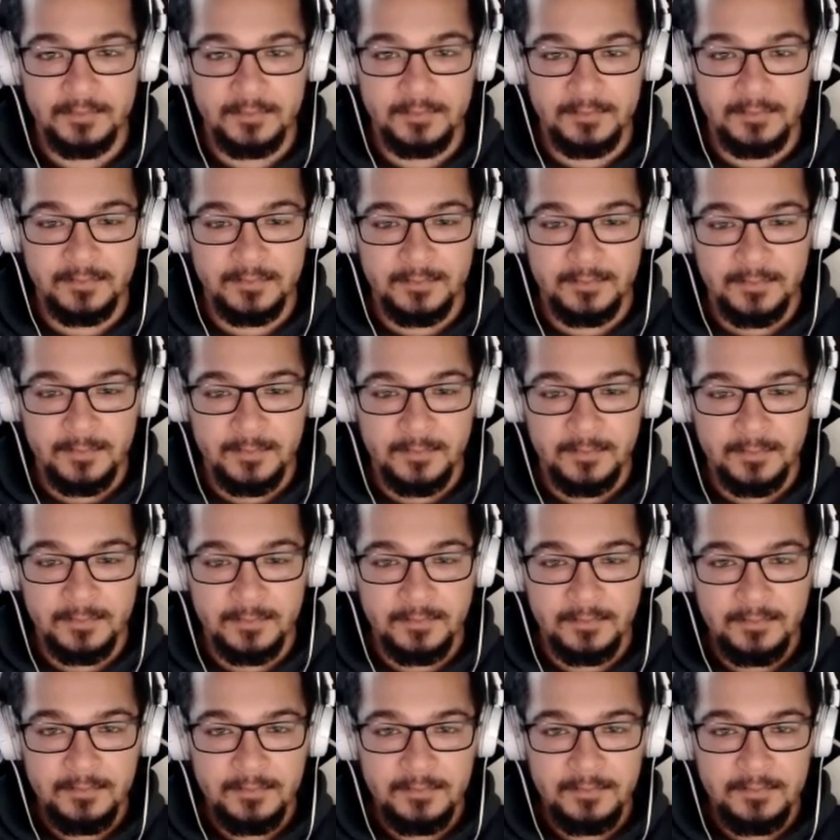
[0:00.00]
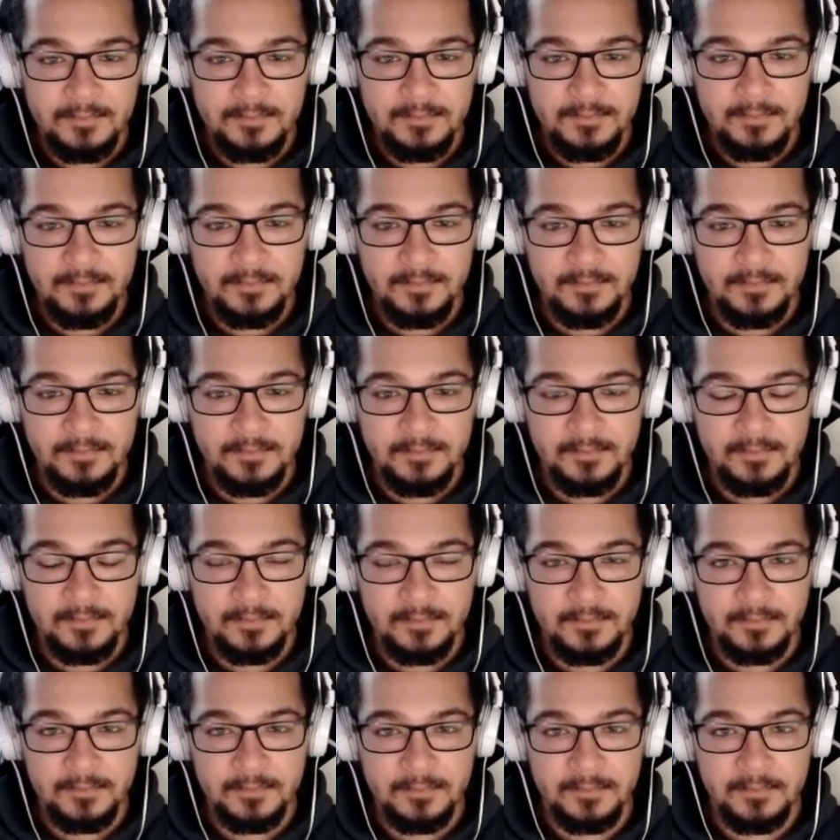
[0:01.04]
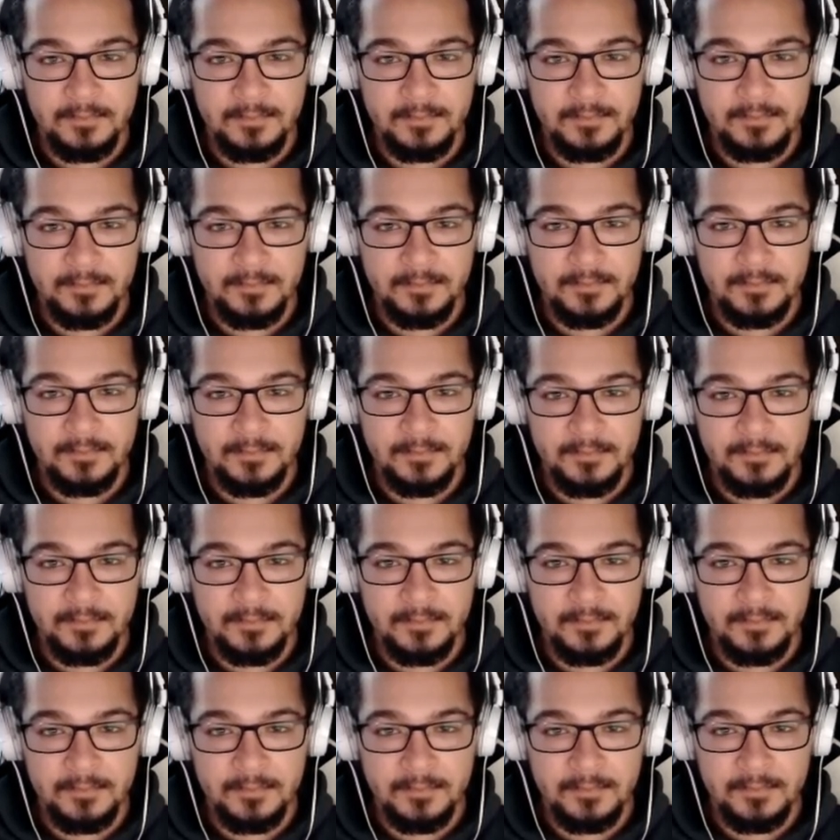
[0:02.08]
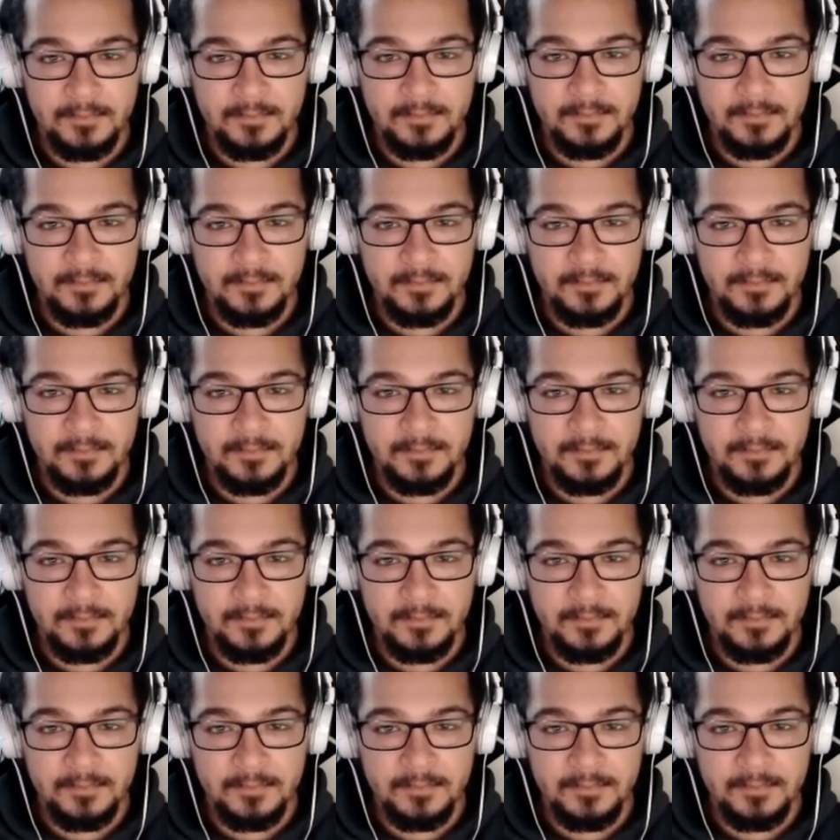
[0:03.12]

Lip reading: (silent)